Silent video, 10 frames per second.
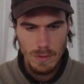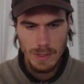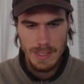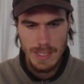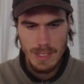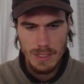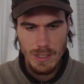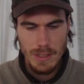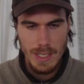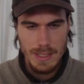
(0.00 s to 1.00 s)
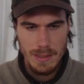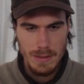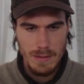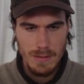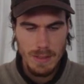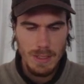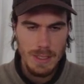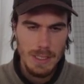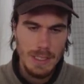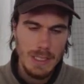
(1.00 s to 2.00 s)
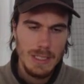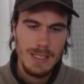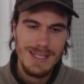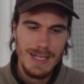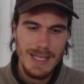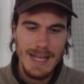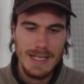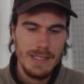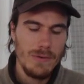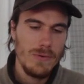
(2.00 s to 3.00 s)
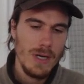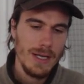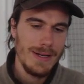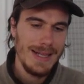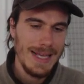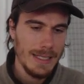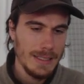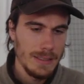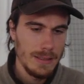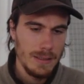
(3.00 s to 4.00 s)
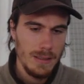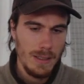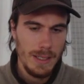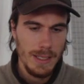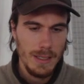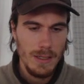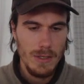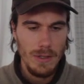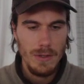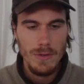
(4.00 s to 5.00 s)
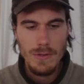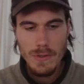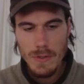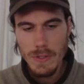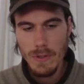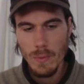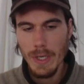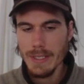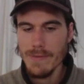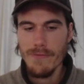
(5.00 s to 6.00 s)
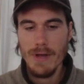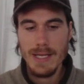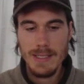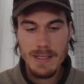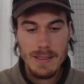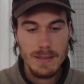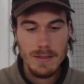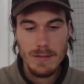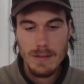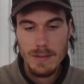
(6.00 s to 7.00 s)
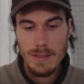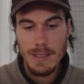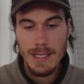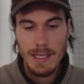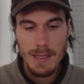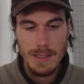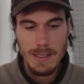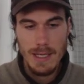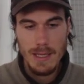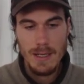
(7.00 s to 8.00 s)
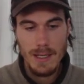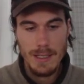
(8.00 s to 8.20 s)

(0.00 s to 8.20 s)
Organization. Okay, so again, it's all kind of linked. Like you use good words and phrases to link things together.